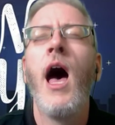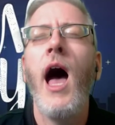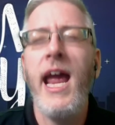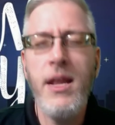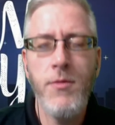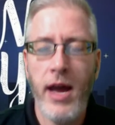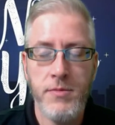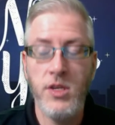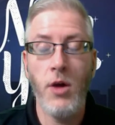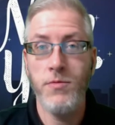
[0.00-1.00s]
Anyway,
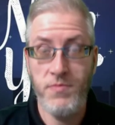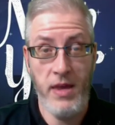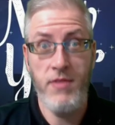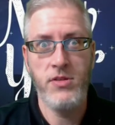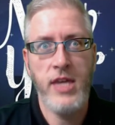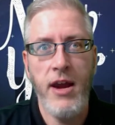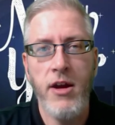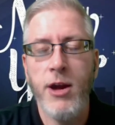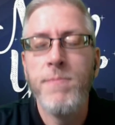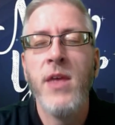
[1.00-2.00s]
so even
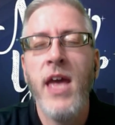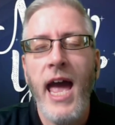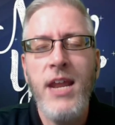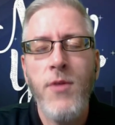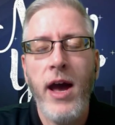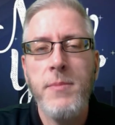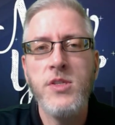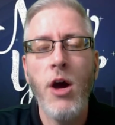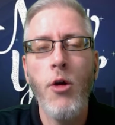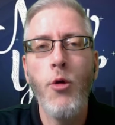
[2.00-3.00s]
scarier. Anyway,
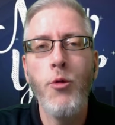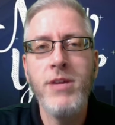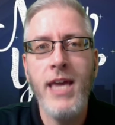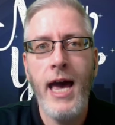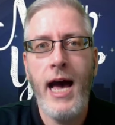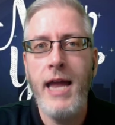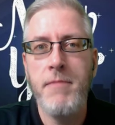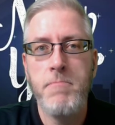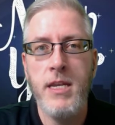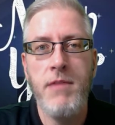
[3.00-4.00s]
so yeah, I
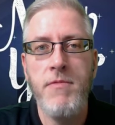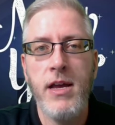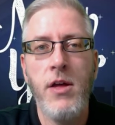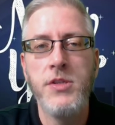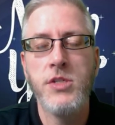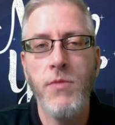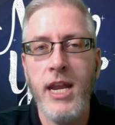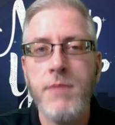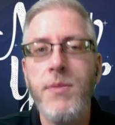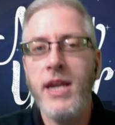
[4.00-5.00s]
didn't even get close to
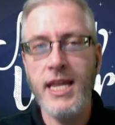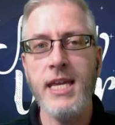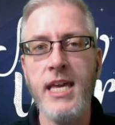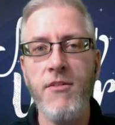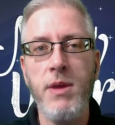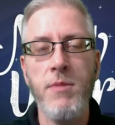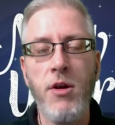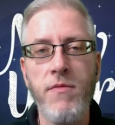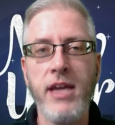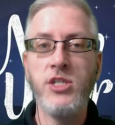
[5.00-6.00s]
winning, but it did give me
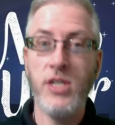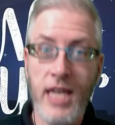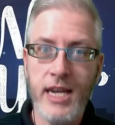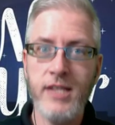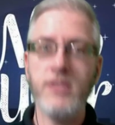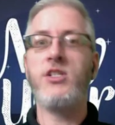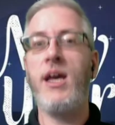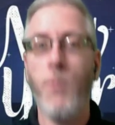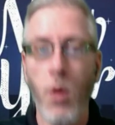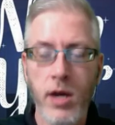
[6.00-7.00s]
motivation to get into the
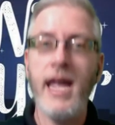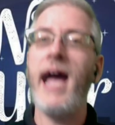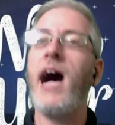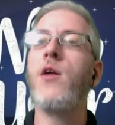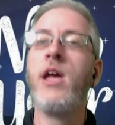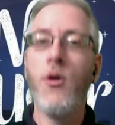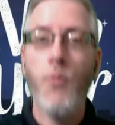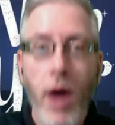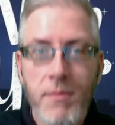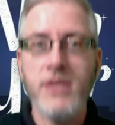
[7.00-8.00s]
gym, work out,
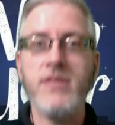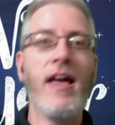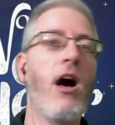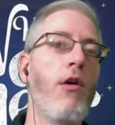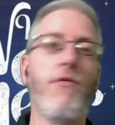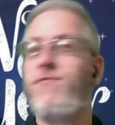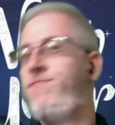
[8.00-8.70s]
weigh myself,